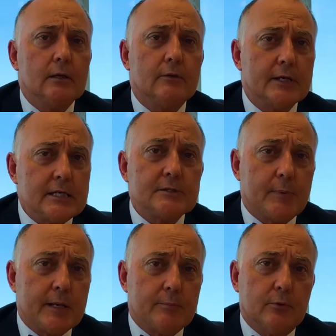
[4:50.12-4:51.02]
These
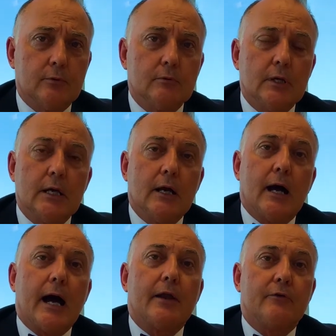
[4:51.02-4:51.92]
people,
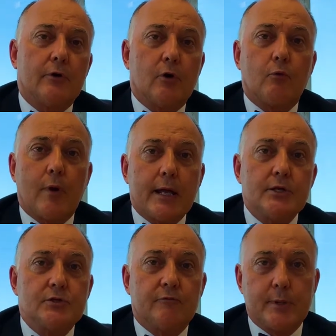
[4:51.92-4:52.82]
under a
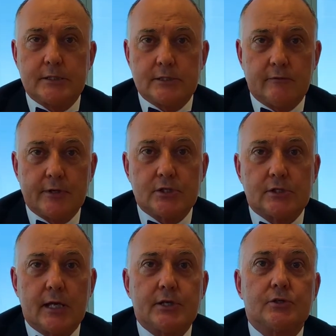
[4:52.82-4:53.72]
range of pieces of
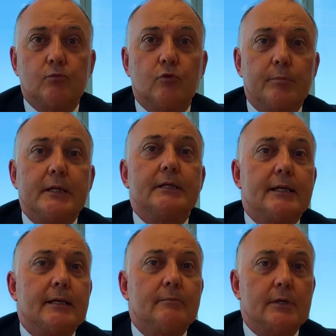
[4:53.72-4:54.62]
legislation, will be
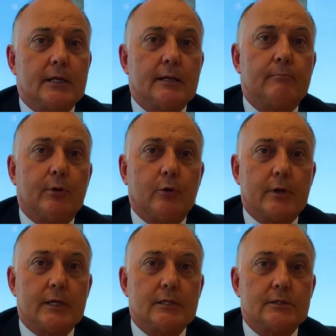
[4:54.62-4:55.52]
deemed
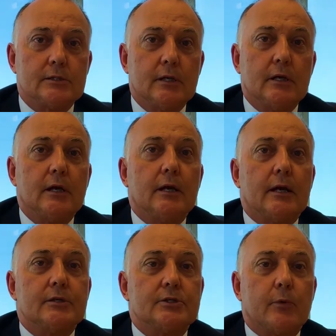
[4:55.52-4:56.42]
employees.
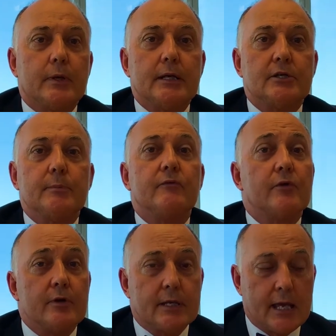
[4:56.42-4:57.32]
And so we need to be
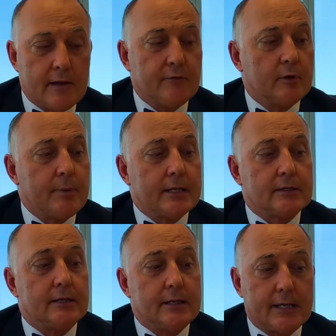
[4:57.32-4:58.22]
very careful about the
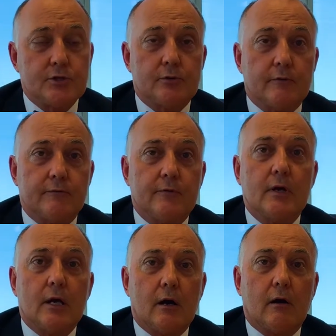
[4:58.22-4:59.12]
nature of
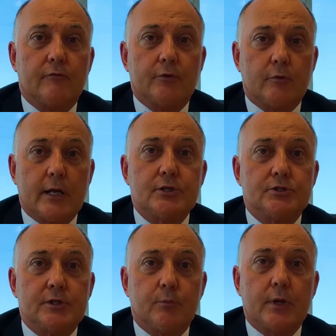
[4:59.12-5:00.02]
of the
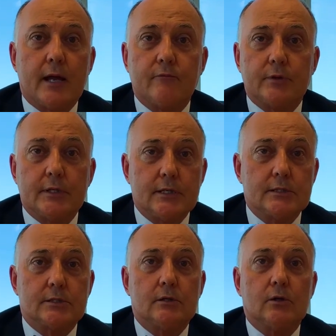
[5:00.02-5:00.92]
relationship we have with
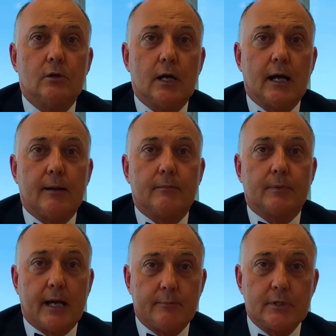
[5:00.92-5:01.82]
these
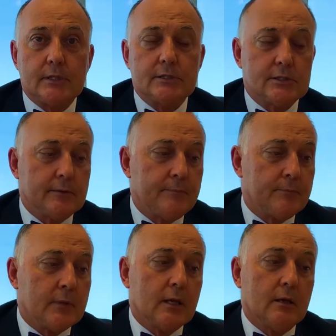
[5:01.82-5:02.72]
companies,
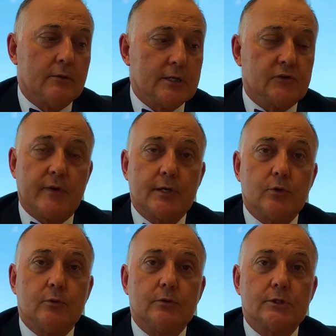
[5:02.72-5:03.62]
these
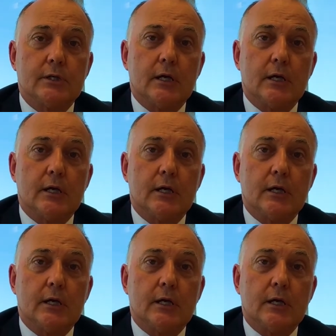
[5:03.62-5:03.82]
vendors,